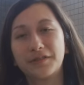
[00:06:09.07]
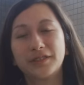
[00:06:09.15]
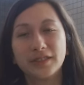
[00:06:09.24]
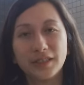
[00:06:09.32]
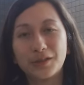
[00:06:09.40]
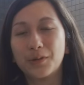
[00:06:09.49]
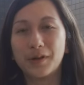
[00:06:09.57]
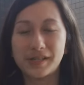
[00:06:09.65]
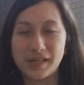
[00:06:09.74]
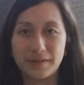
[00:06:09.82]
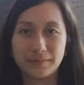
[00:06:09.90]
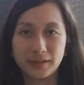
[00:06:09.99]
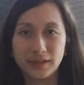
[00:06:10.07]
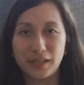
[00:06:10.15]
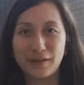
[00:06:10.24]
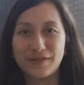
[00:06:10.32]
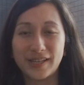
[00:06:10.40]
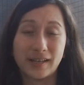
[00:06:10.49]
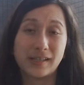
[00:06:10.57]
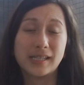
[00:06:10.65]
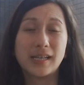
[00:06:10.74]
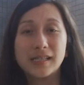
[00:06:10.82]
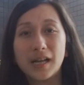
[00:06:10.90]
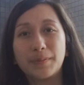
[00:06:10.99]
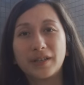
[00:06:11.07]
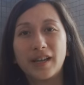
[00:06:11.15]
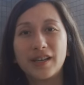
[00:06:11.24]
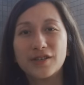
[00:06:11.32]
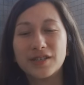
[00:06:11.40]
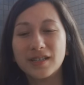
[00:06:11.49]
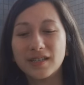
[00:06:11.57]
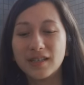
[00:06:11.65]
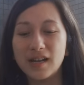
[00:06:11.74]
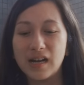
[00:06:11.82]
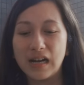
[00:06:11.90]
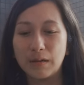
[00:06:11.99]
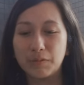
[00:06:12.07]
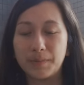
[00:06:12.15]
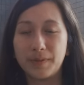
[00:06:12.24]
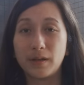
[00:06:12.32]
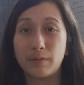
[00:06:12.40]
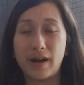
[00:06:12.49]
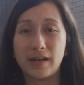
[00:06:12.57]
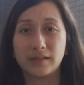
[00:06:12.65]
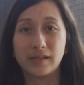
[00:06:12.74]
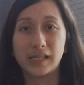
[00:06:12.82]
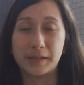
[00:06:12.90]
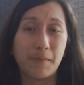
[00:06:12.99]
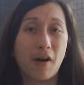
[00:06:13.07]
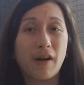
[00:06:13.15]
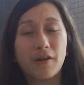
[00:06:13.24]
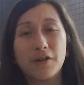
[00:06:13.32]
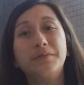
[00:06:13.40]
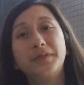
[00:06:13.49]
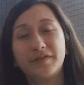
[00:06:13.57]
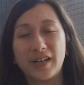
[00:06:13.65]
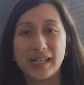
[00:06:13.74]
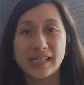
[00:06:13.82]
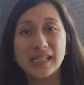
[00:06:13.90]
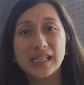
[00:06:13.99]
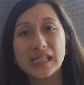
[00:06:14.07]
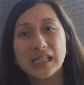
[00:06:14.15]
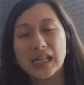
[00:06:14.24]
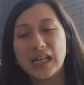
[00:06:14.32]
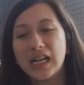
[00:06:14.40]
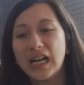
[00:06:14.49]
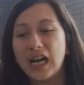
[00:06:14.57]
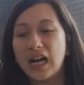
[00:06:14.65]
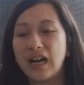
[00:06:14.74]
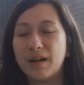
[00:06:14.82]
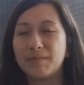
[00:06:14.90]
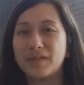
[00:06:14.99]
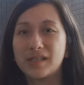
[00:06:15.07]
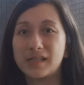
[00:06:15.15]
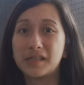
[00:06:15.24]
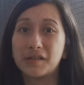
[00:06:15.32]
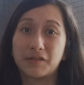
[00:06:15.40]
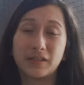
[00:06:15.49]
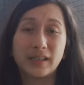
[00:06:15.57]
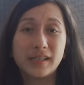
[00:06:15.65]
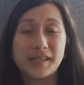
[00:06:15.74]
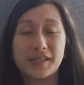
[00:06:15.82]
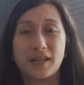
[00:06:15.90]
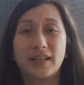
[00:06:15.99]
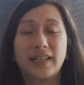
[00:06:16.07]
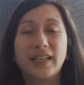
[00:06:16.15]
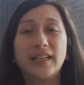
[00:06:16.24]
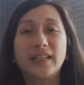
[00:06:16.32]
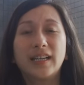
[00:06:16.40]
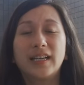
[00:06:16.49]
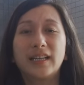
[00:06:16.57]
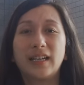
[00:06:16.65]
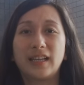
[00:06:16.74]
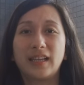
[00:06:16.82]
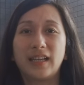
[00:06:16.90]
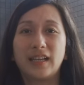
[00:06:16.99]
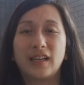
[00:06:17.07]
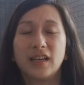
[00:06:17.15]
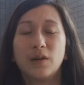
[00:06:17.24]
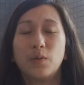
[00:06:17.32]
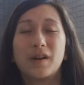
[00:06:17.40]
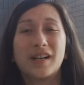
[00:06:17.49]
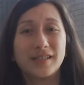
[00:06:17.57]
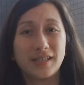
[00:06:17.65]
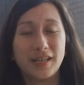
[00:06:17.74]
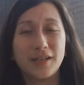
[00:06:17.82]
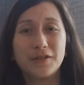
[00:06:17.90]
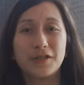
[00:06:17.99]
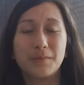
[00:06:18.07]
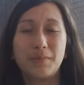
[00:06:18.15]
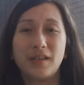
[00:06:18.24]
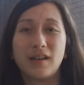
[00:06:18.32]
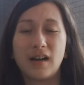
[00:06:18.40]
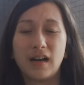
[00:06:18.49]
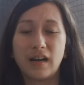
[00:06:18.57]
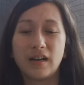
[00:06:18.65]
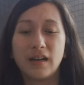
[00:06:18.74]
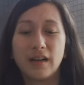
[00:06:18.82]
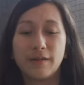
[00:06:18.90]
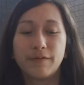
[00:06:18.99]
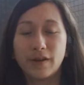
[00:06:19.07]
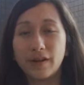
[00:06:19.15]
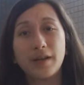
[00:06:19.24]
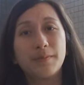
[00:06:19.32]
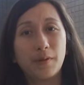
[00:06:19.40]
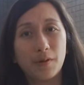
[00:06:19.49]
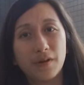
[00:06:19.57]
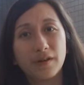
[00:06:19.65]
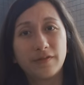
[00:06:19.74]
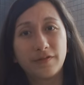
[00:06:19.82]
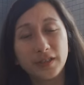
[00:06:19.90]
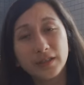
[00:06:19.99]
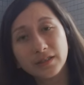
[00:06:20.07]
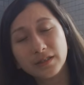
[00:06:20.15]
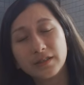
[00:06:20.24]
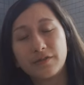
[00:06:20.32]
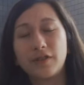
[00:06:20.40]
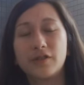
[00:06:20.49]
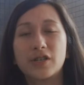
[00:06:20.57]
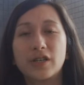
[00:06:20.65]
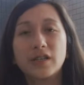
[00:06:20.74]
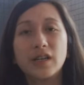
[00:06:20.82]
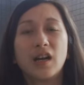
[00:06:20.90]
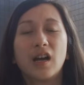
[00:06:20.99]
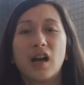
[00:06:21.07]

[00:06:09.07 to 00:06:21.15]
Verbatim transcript: Really cool example of data science application would be around smart home devices. This is already starting, and I think will continue to be a very important field in the future.